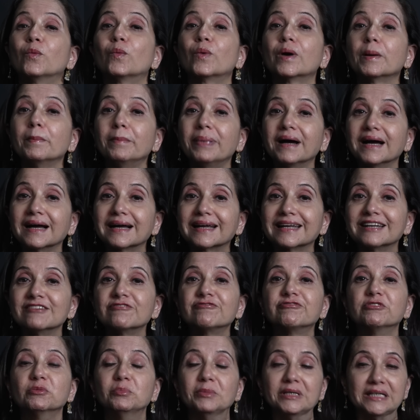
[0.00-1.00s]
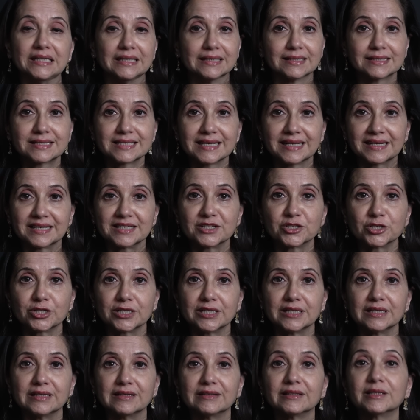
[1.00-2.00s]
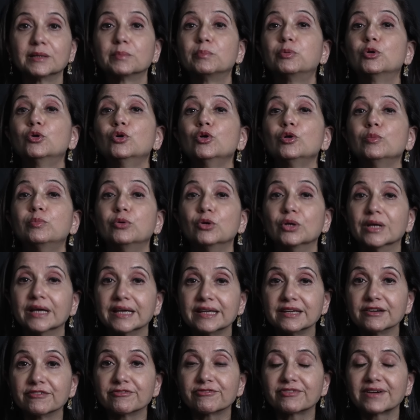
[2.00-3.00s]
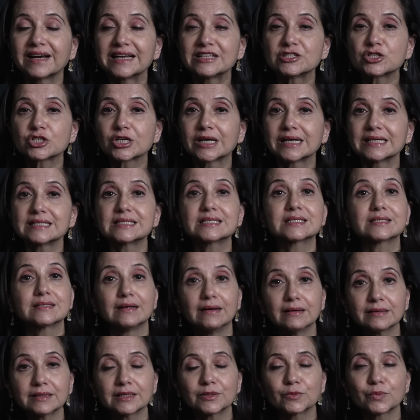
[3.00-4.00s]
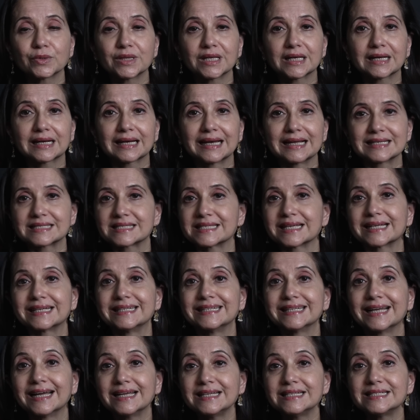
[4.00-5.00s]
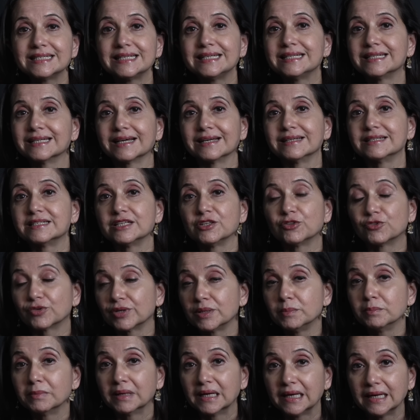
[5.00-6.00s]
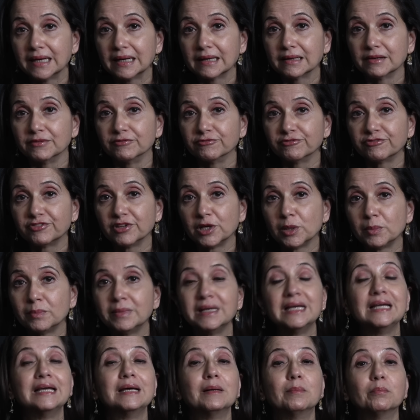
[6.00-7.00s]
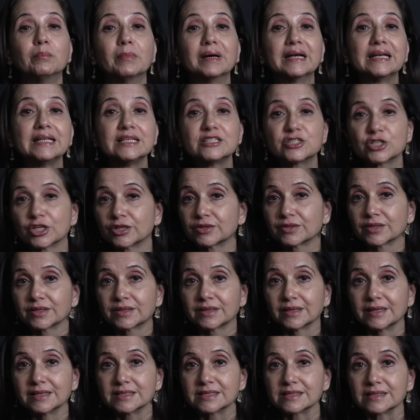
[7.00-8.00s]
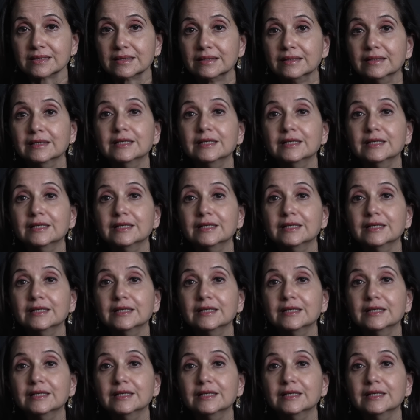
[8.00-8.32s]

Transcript: We're back in familiar territory. The Bhool Bhulaiyaa franchise started with the classic 1993 Malayalam film Mani Chitrataza,